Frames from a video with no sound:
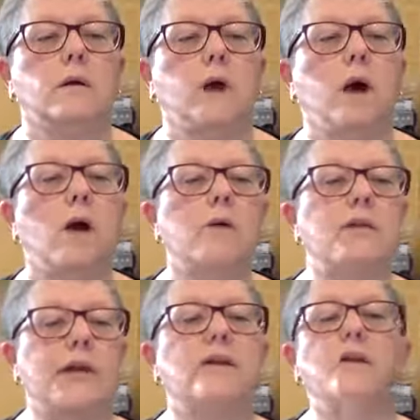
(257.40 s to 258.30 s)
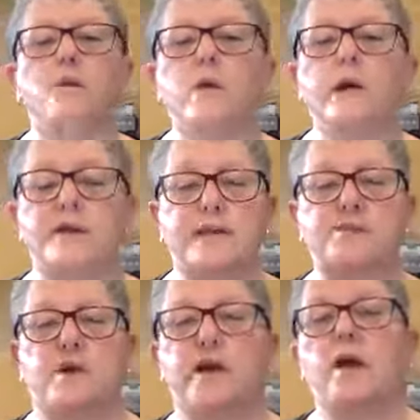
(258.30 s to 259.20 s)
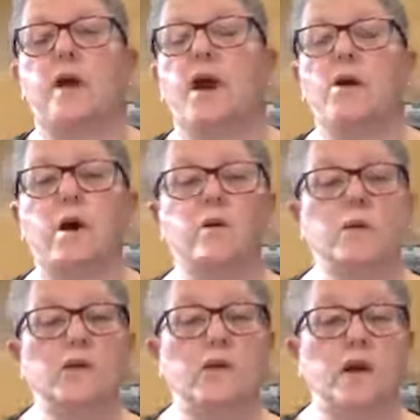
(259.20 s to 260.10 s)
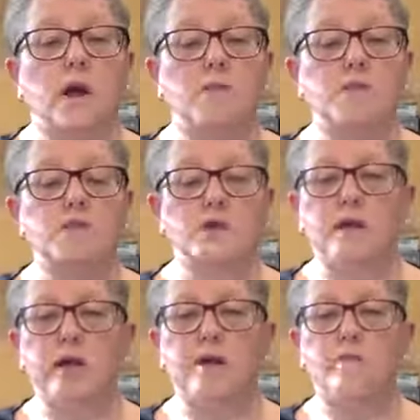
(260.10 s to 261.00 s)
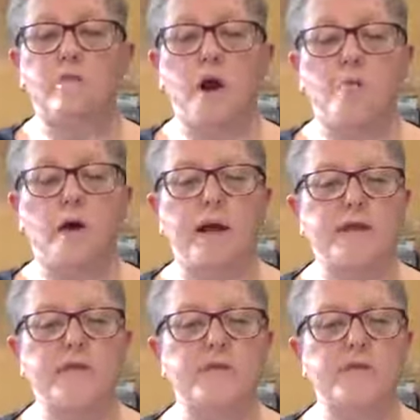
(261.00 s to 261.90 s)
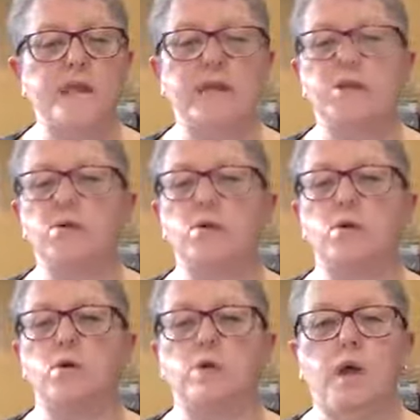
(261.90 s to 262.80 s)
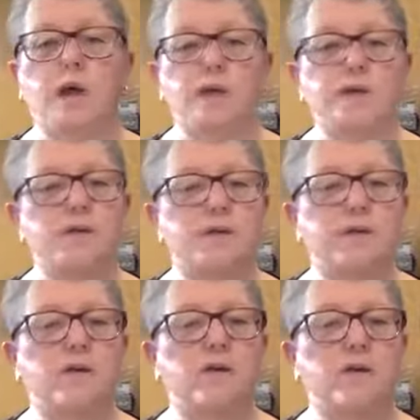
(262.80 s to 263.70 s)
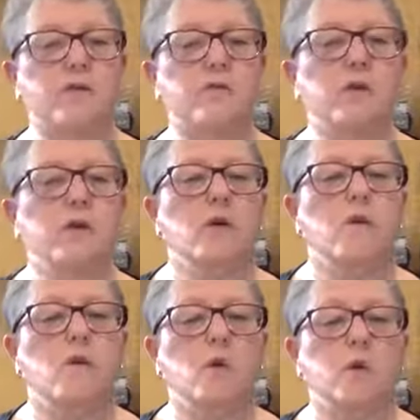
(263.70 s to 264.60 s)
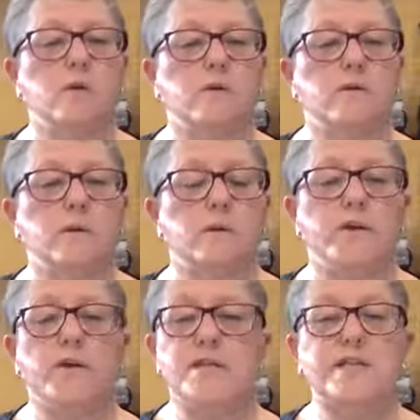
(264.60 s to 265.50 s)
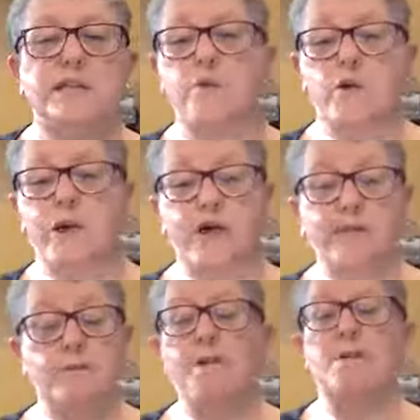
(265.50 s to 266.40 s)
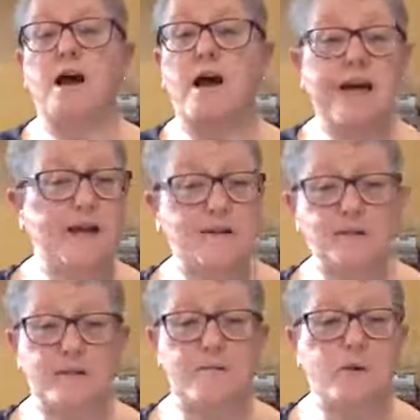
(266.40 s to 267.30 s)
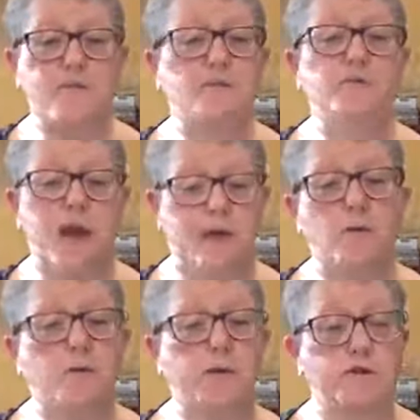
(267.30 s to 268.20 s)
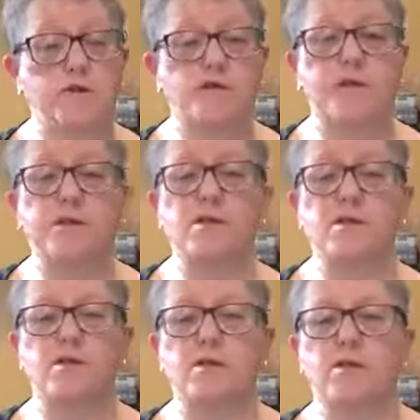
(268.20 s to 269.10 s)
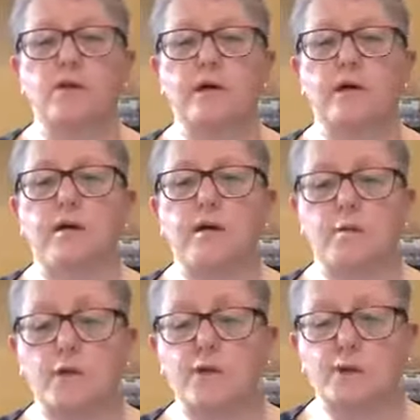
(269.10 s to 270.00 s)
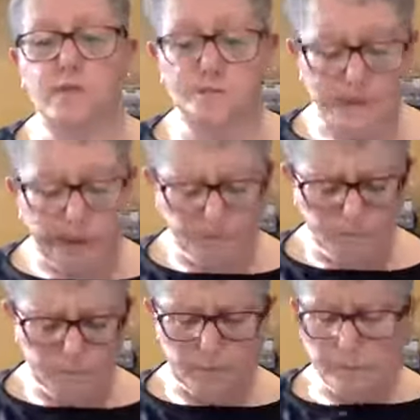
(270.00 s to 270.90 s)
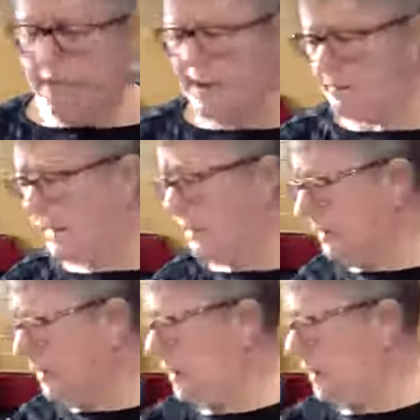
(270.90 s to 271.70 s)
Oh, thank you. Okay, that's great. All right, well, I'm sorry. I might have to take your guidance then on what you can see and what you can't see, because I can't see myself at all in the screen, so I apologise for that. Pardon me.